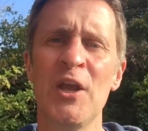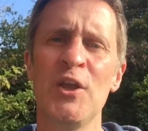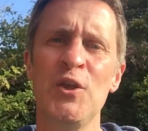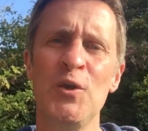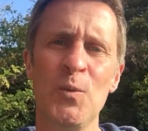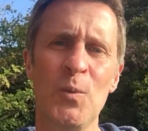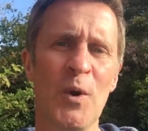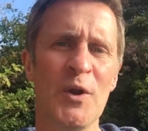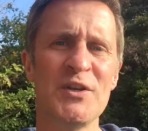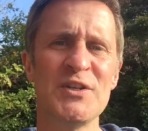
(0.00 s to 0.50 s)

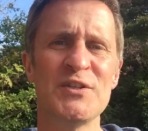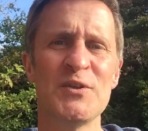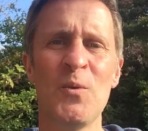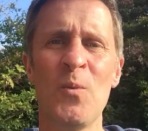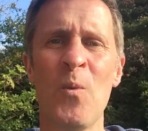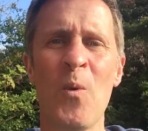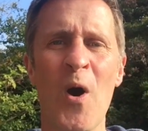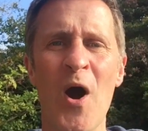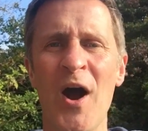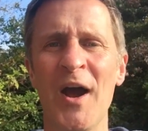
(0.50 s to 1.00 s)
You wonder
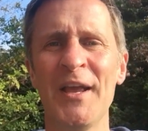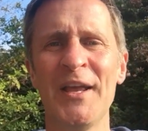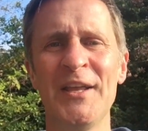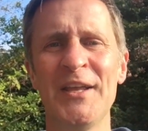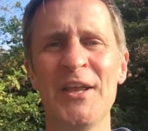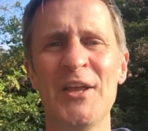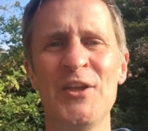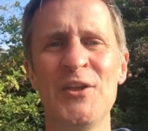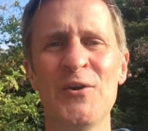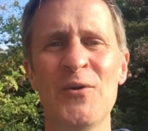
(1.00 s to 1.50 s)

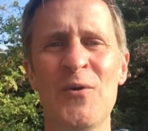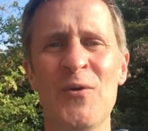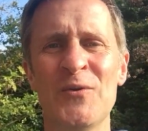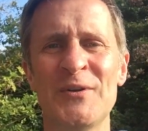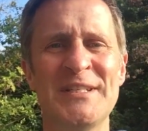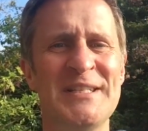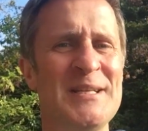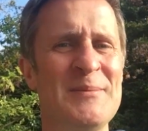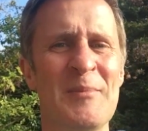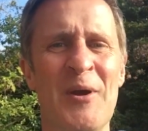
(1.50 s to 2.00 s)
why you're
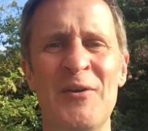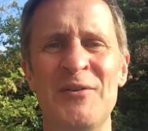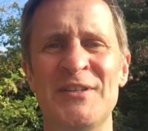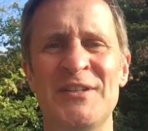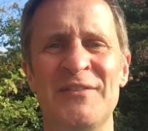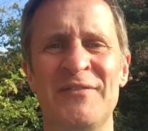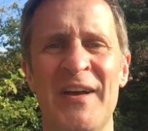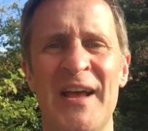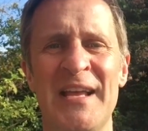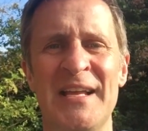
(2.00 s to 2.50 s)

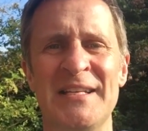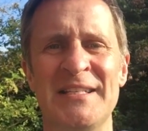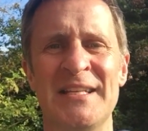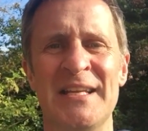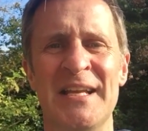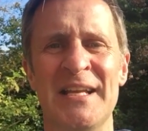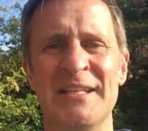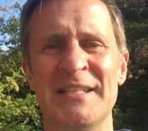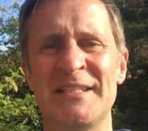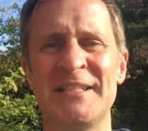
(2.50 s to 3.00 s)

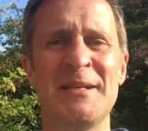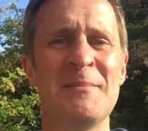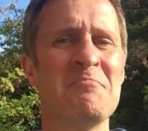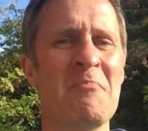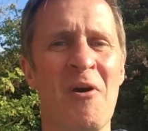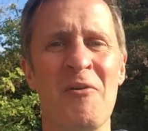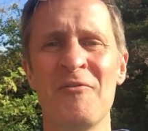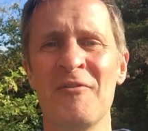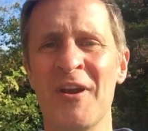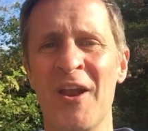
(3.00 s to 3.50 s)
demotivated,
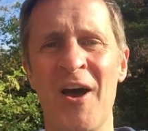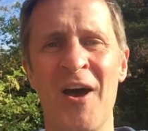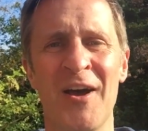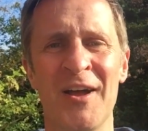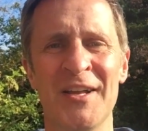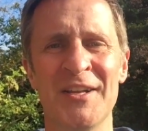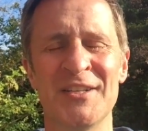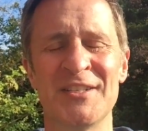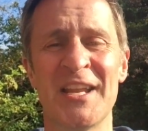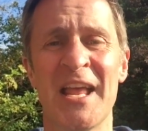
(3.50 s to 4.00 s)

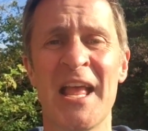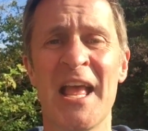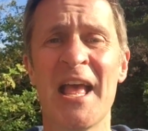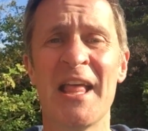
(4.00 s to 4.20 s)
demoralised.